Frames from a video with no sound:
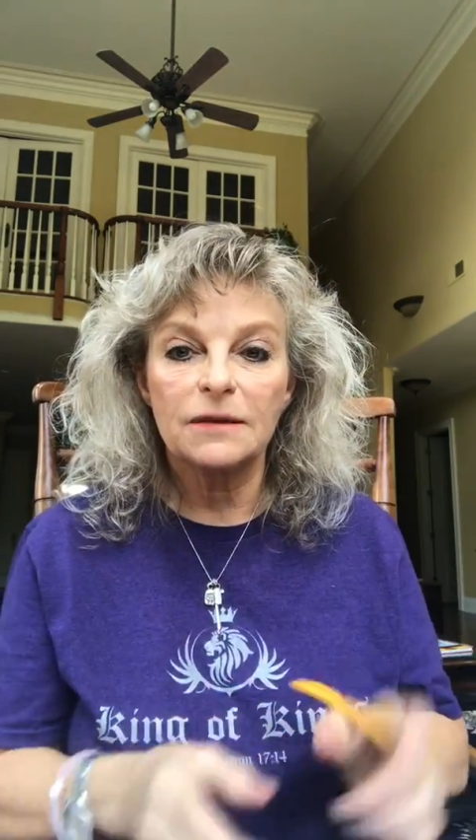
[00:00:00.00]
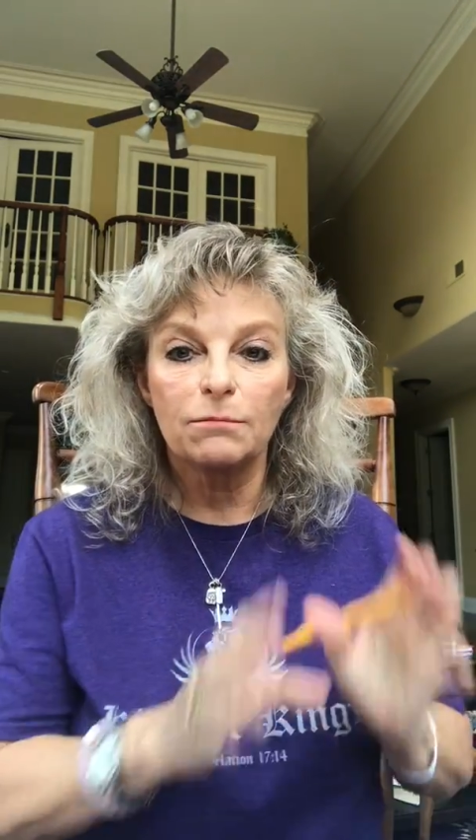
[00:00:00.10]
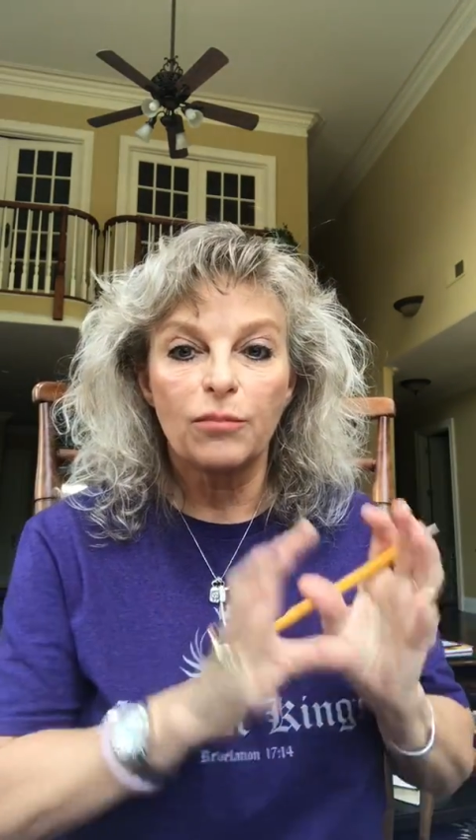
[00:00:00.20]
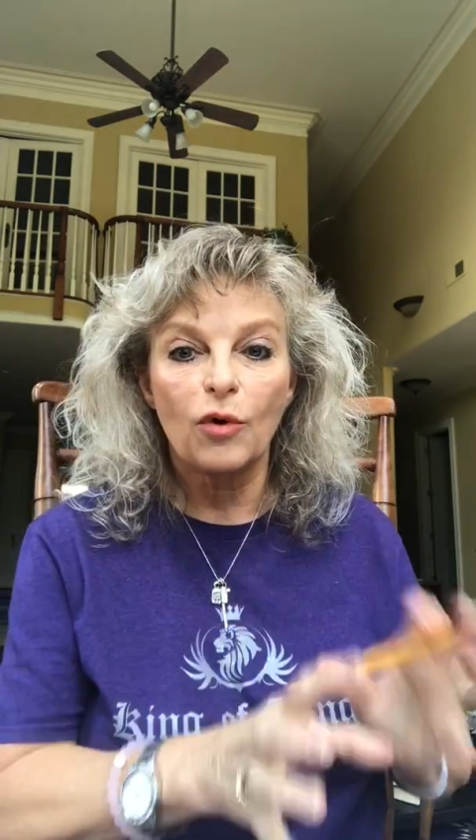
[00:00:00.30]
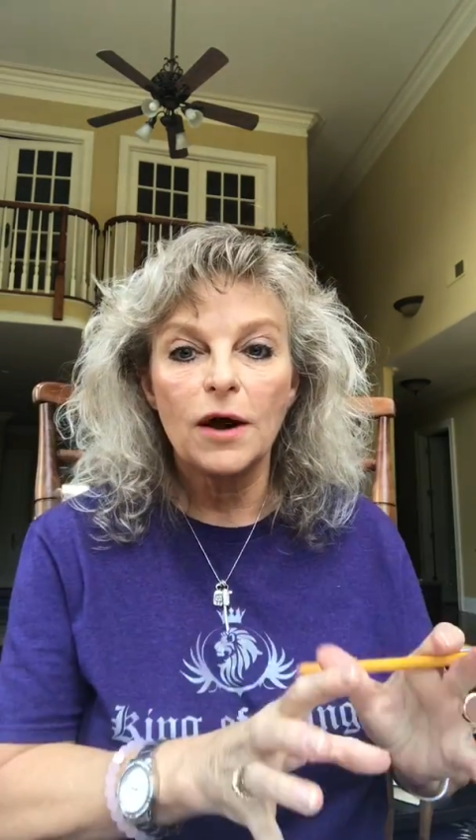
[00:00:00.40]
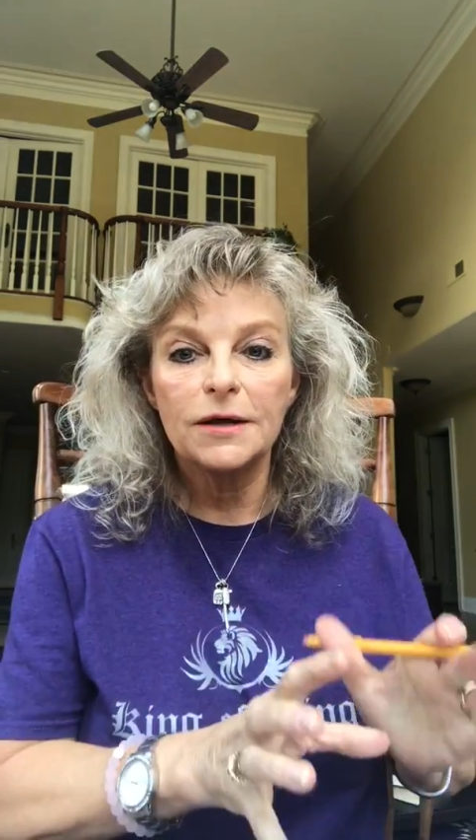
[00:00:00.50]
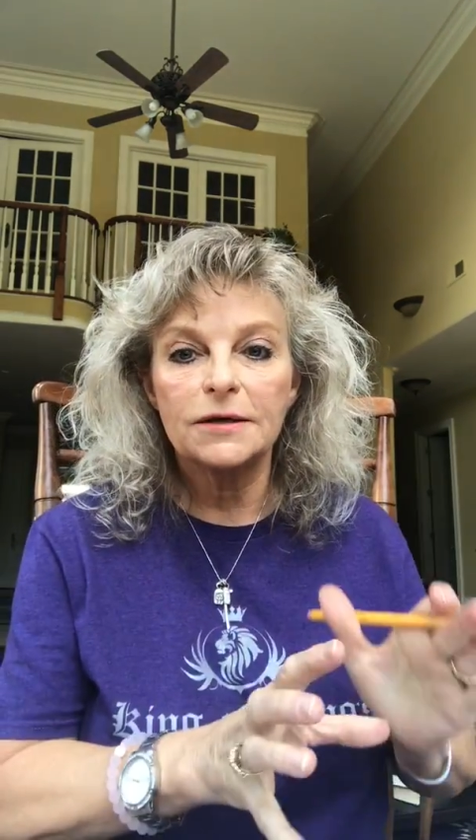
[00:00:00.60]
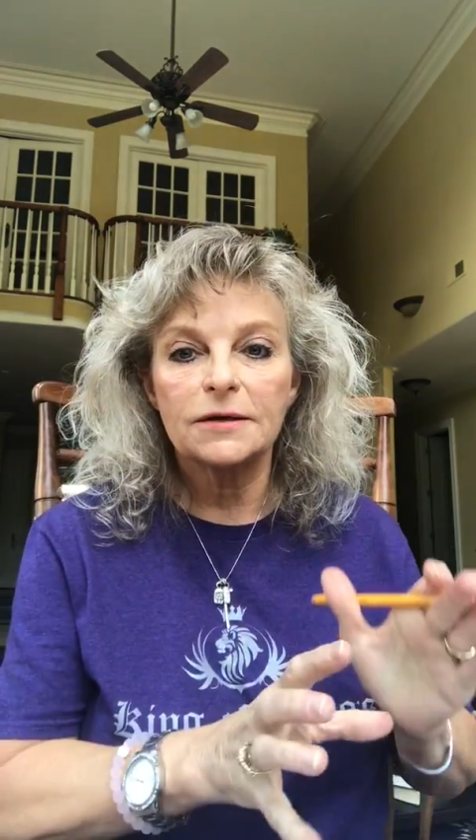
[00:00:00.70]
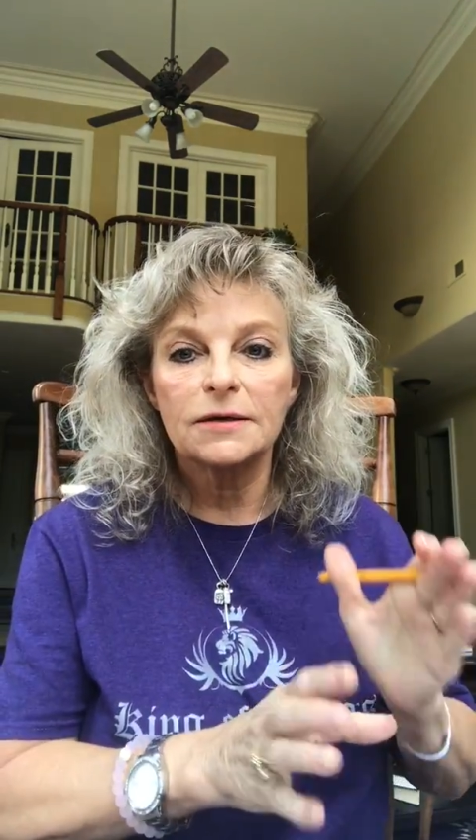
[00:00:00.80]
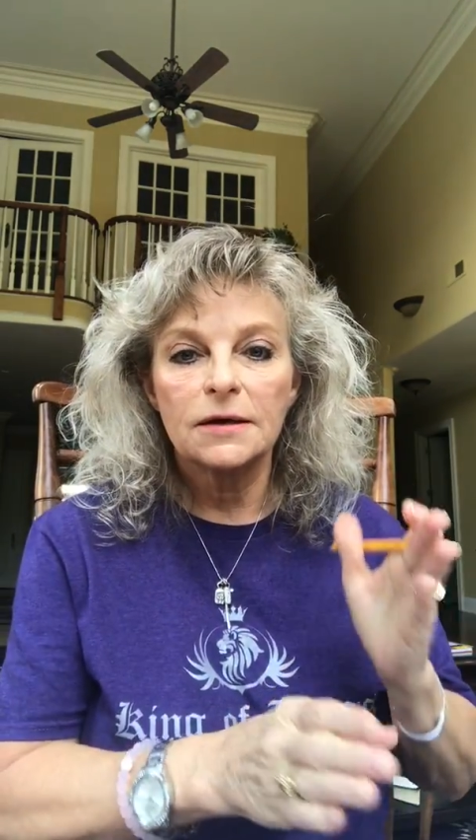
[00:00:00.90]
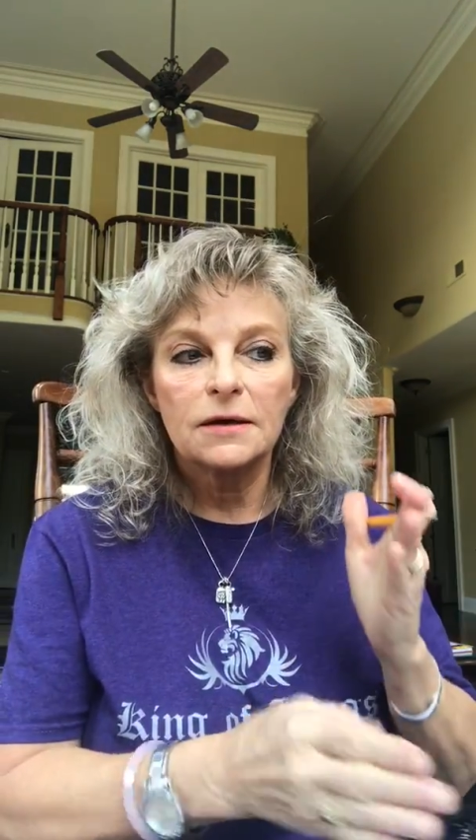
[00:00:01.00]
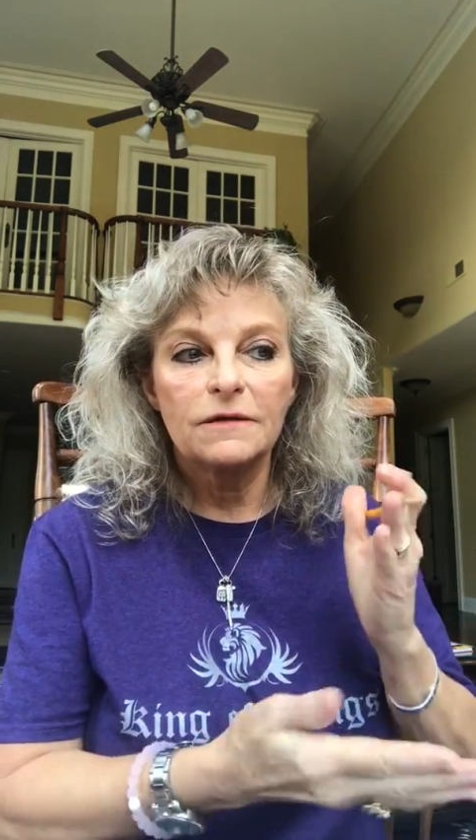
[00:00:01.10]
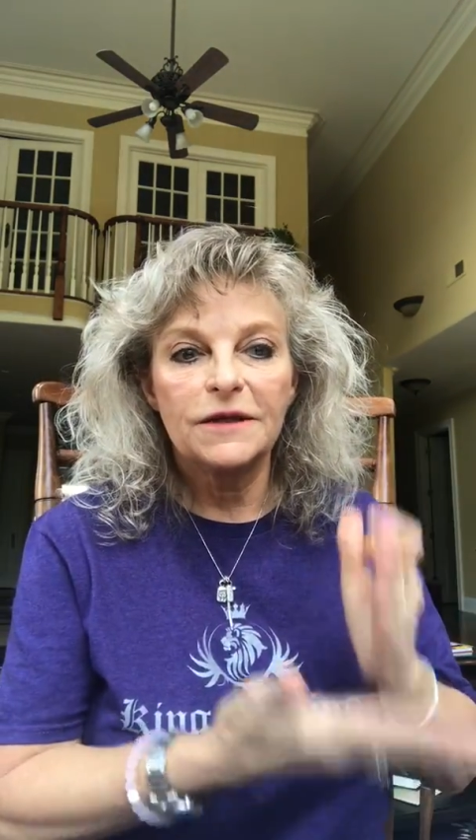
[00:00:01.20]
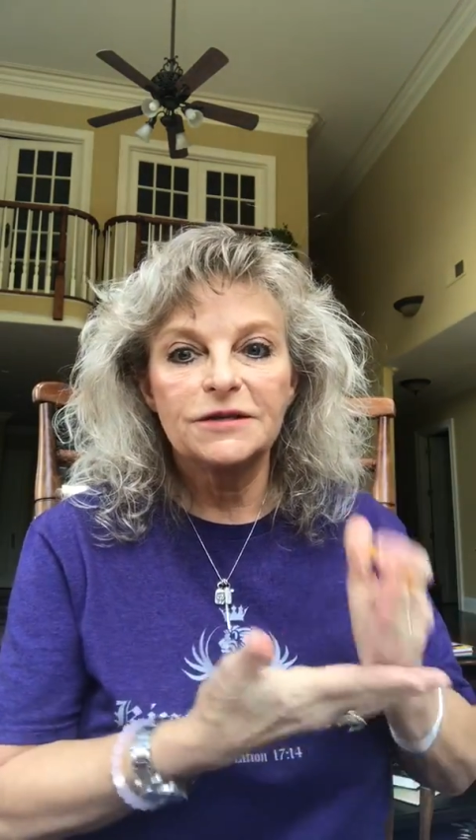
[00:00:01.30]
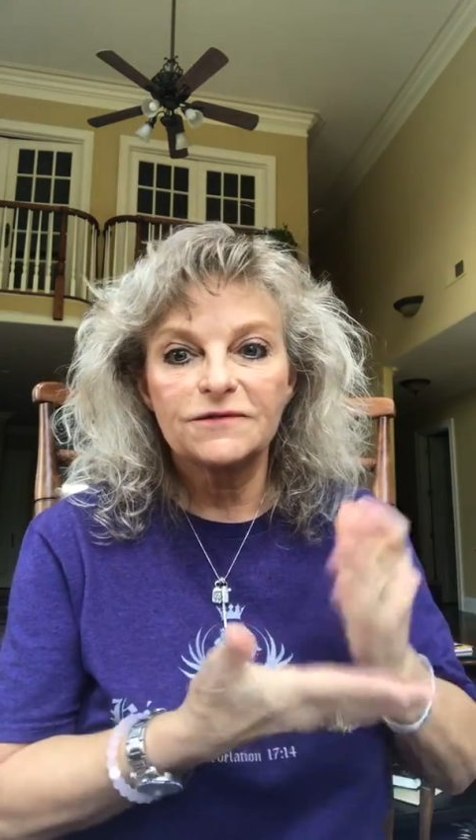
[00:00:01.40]
and break
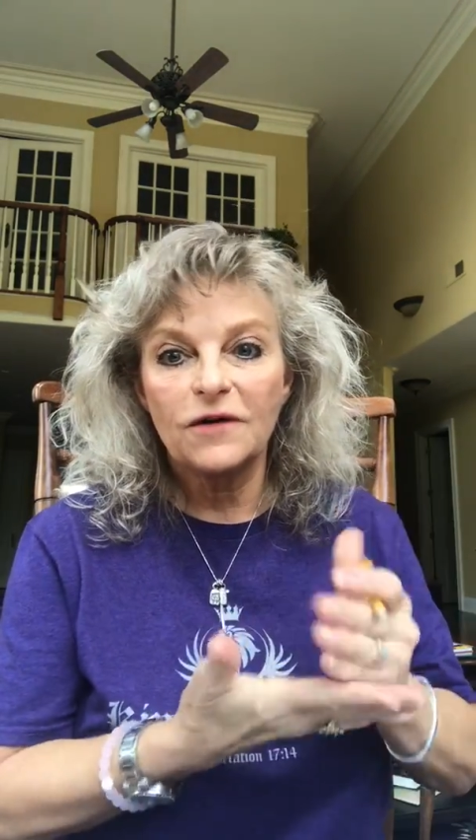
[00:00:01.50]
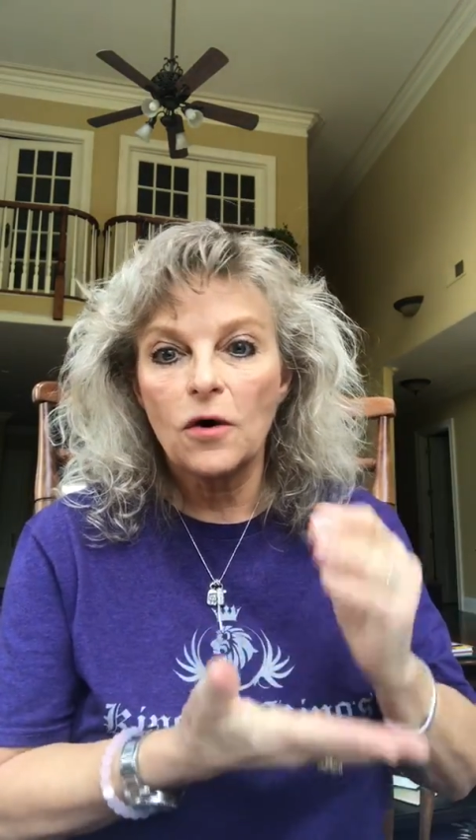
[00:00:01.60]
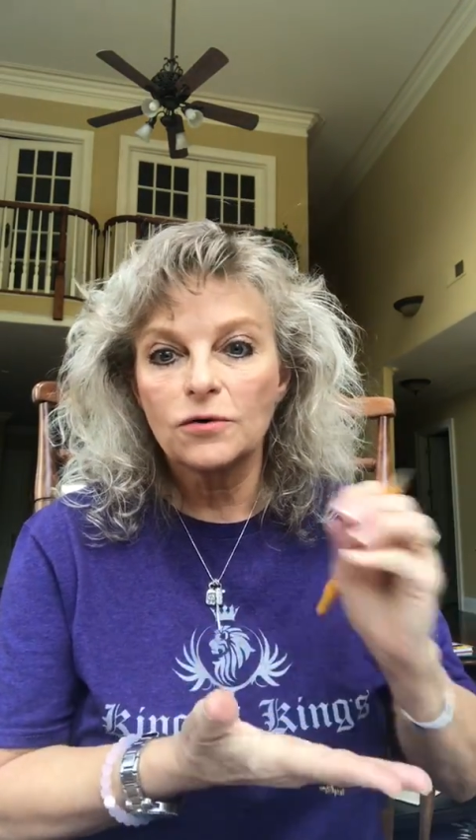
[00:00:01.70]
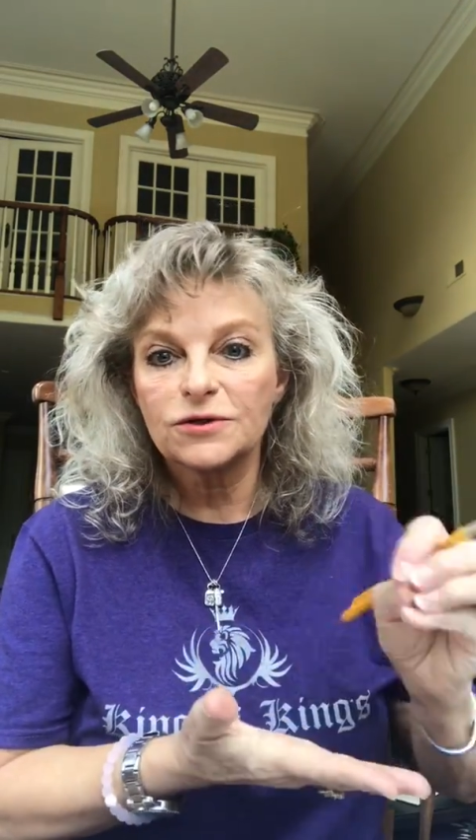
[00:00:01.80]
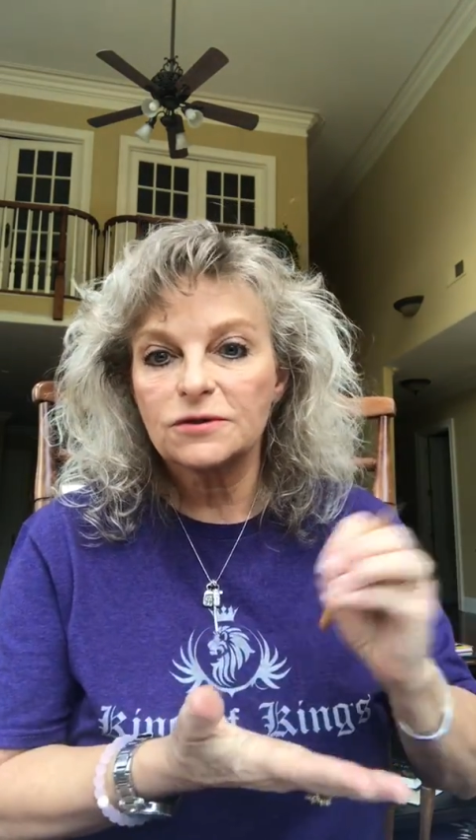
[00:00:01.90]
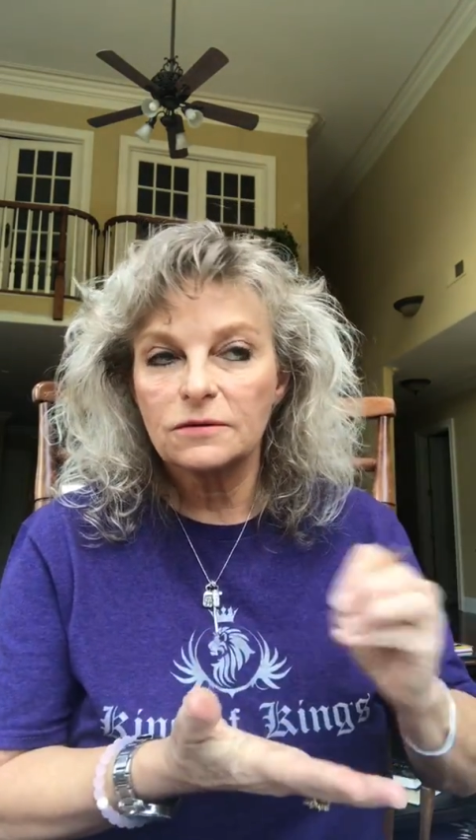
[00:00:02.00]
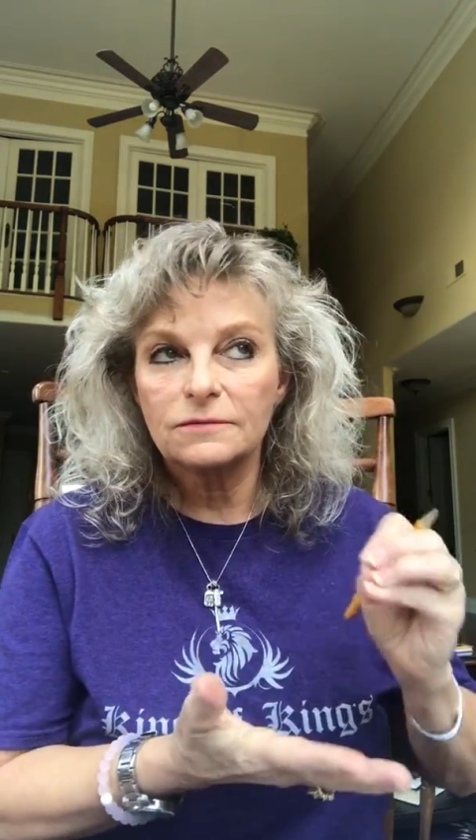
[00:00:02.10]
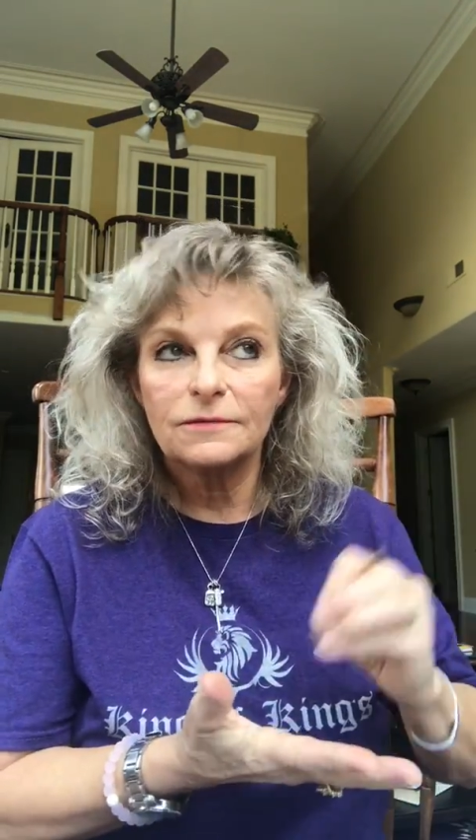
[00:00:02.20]
these false